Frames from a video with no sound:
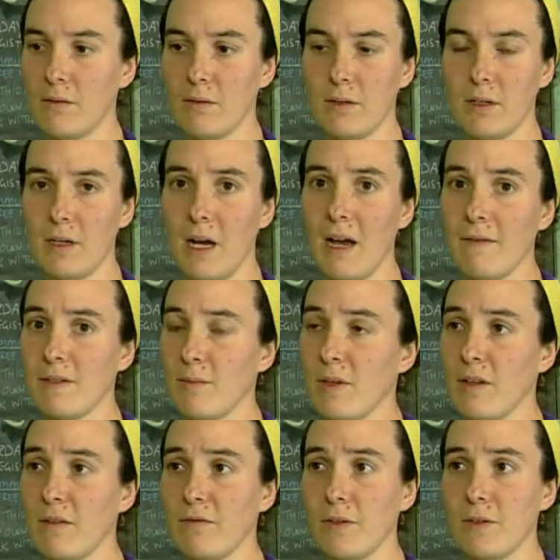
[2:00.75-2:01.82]
or have some of
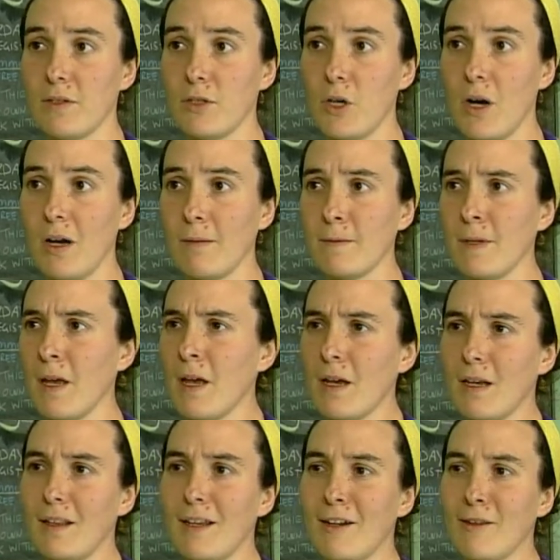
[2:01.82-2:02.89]
their first jobs,
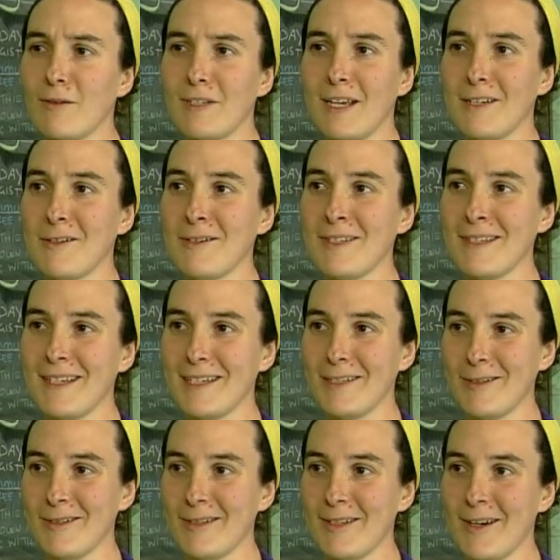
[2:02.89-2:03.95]
a lot of those kitchen
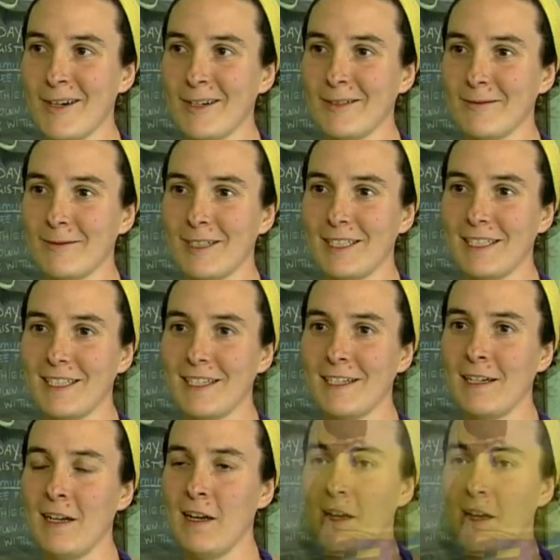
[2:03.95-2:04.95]
skills aren't really